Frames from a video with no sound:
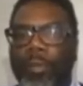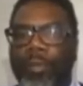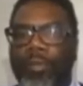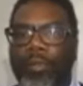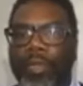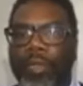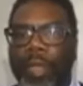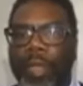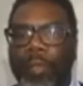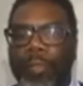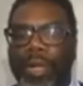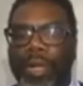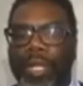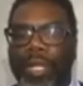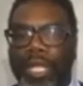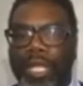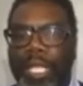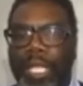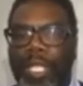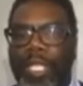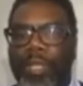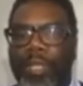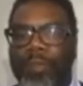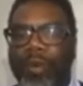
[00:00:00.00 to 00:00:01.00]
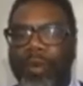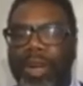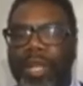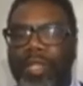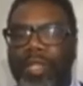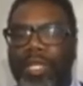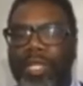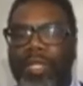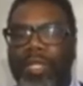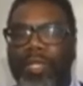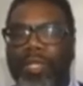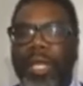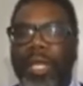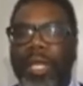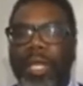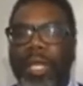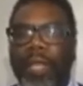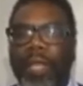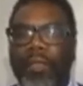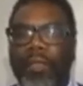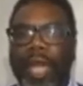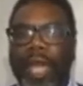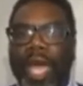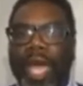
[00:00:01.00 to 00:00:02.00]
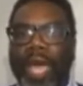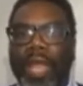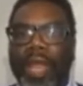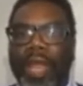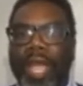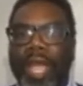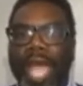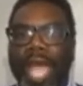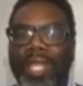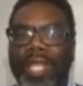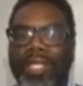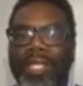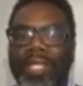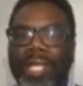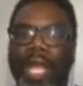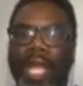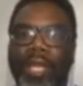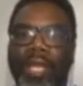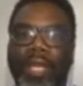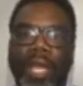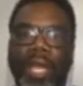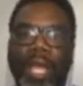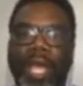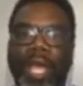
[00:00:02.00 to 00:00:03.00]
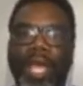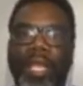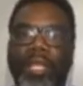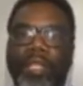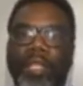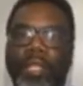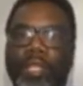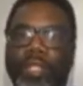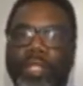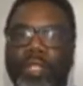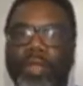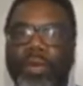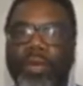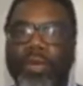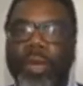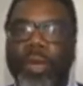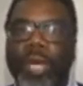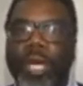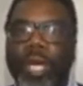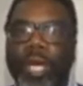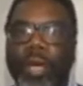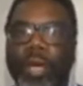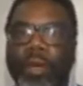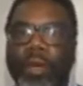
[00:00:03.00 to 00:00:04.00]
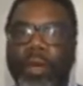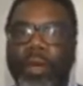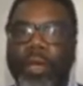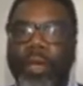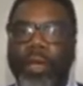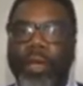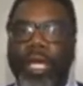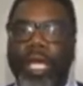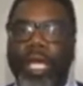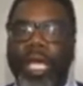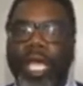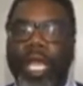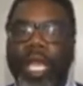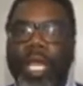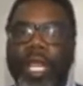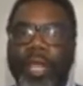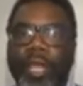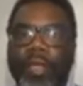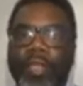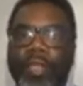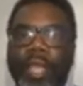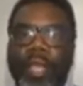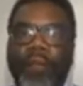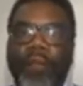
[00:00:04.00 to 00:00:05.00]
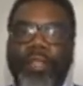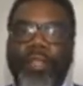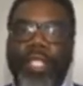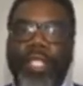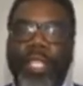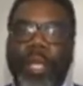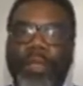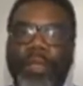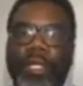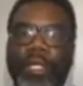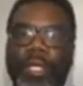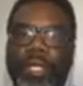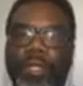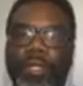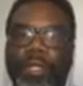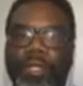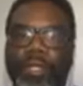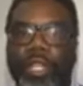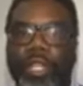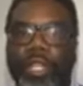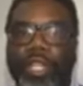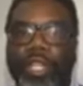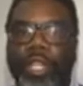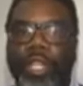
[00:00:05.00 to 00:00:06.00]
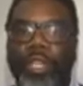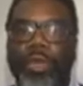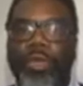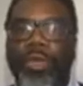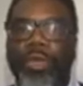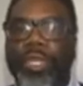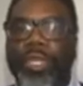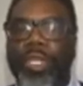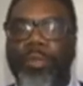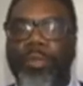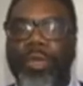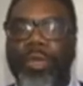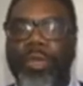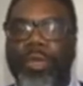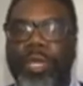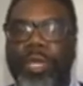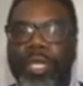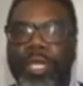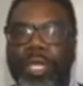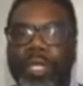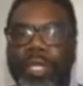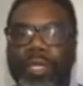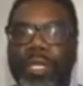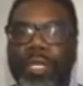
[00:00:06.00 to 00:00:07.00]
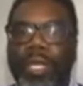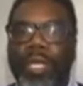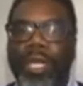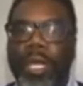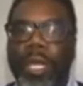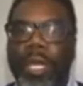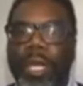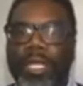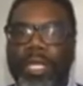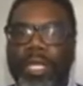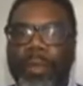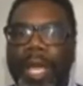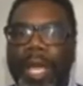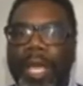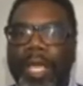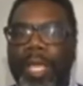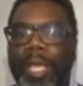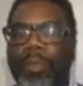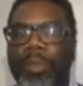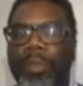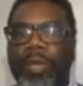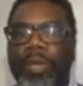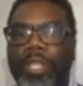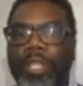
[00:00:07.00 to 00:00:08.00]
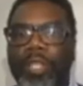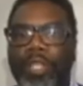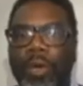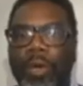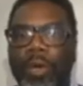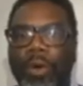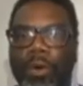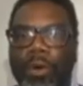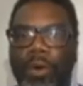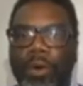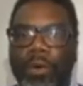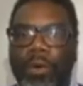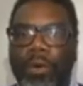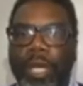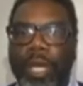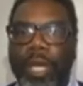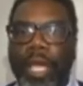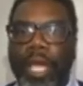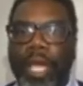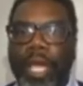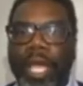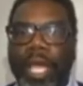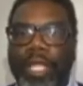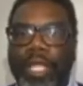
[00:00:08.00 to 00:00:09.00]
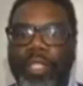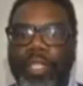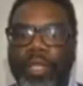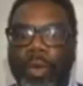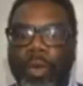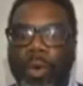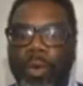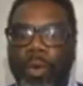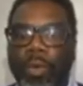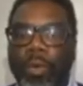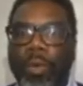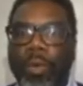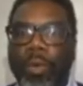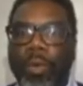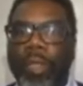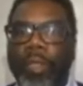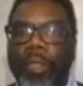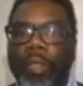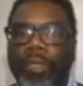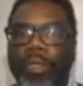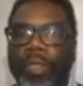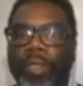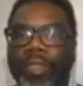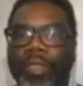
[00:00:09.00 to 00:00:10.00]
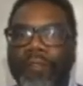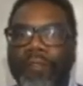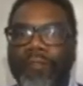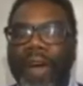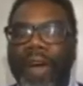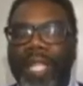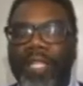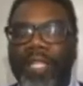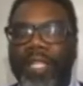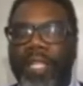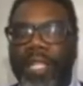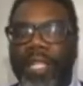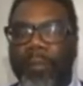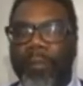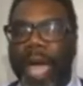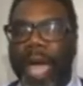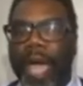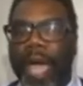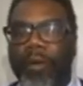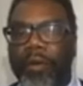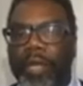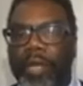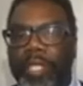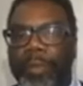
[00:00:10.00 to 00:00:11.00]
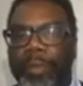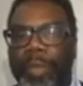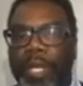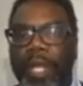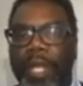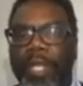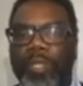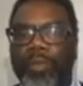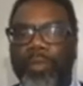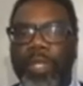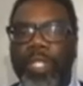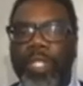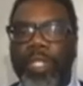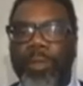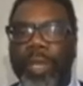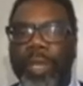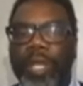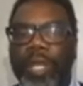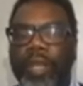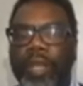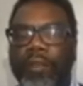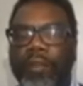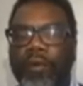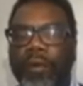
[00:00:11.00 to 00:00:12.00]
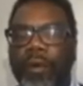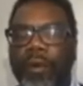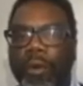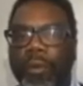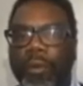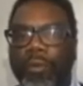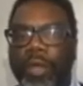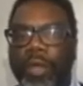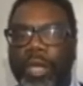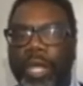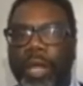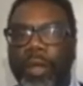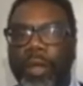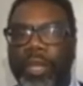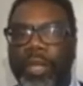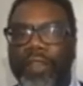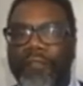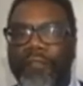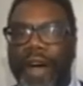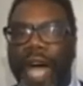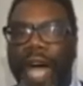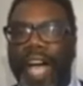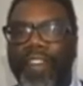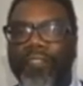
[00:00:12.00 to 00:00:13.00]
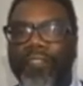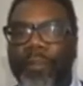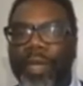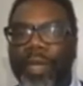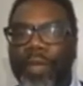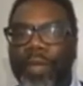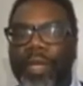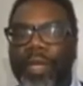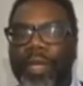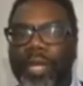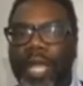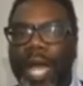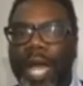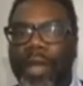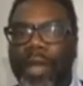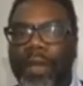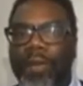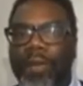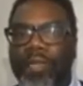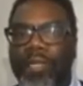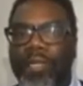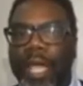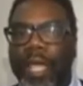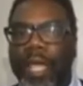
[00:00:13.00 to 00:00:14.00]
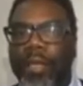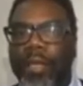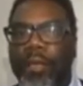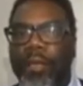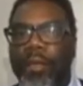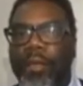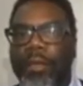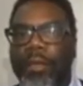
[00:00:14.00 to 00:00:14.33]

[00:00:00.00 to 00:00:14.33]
police presence that has not led to anything of substance to secure communities and to make communities whole. And so the fact of the matter is, because we're spending nearly $5 million a day